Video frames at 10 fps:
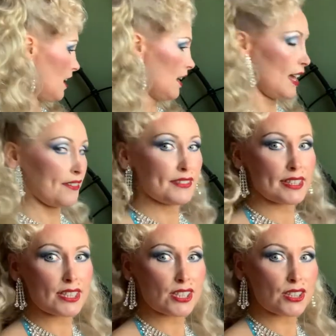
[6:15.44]
I have
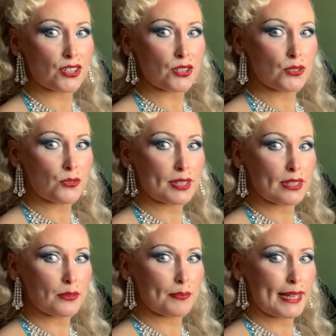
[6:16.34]
these cute
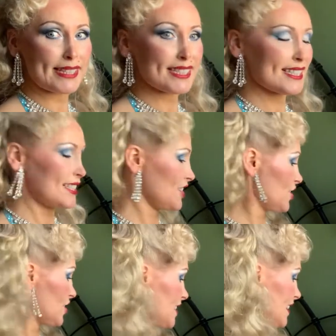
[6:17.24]
little pasties
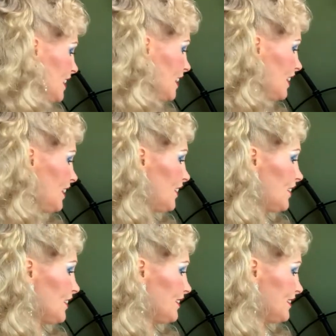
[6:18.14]
just
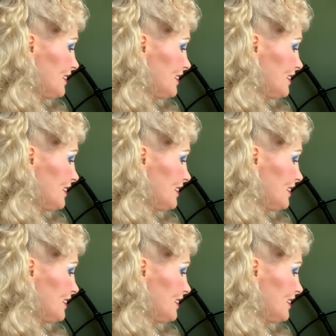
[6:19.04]
here.